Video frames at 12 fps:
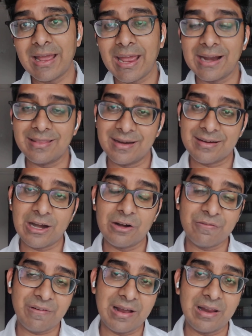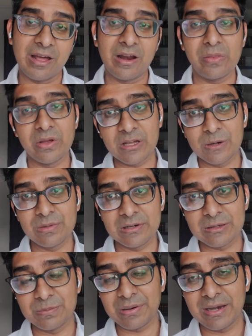and they tried to file another criminal
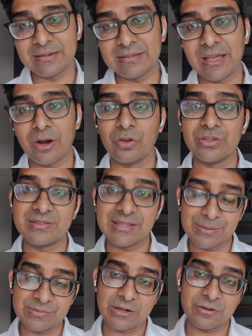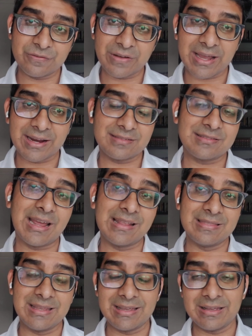complaint there on the same set of facts,
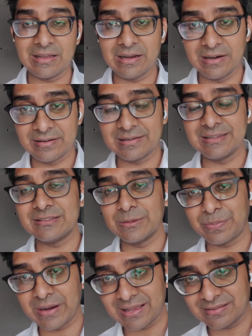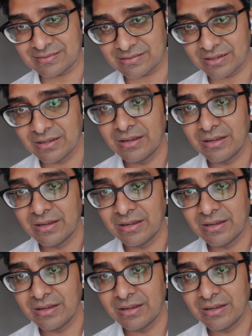and they literally suppressed